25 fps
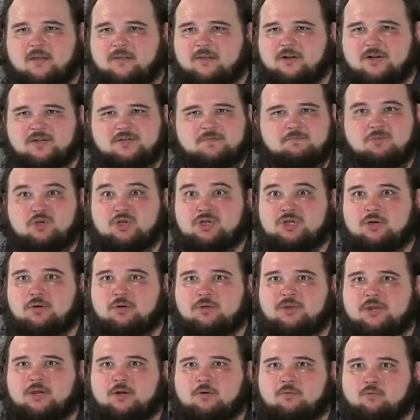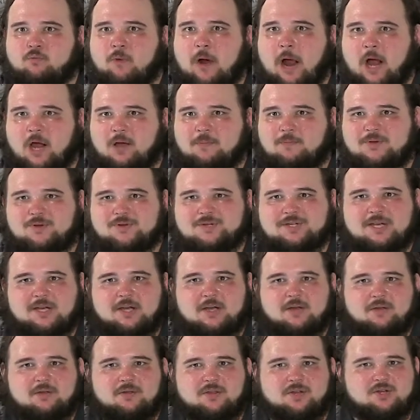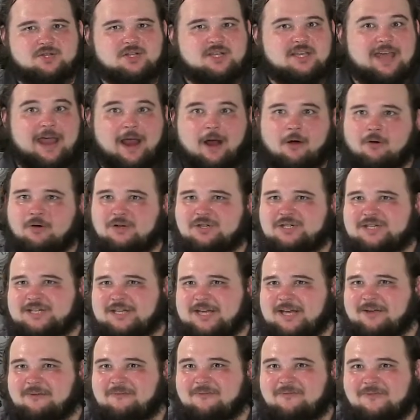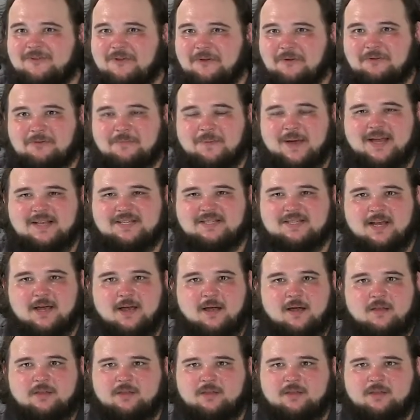There's musical theater rock music, there's carol singing field mice,